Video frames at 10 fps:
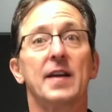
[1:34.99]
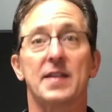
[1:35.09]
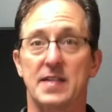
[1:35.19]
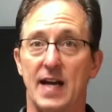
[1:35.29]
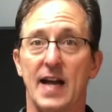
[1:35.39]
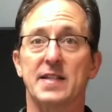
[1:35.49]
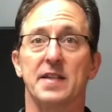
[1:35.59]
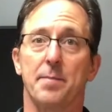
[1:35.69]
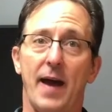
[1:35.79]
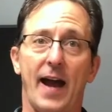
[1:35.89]
the sides,
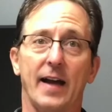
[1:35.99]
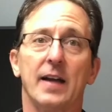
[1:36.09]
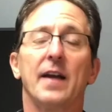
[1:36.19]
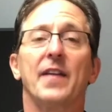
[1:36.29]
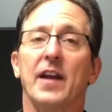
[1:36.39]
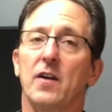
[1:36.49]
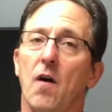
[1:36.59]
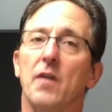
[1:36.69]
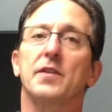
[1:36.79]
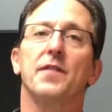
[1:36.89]
and the back, that can
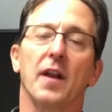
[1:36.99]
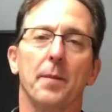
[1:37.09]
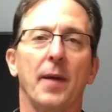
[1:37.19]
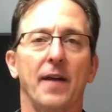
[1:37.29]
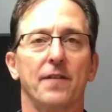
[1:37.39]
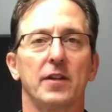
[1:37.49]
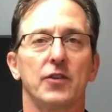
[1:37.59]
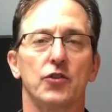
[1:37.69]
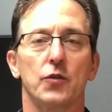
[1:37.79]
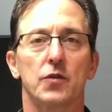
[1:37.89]
all develop painful
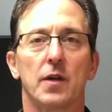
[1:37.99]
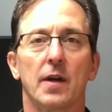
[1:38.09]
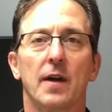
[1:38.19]
issues.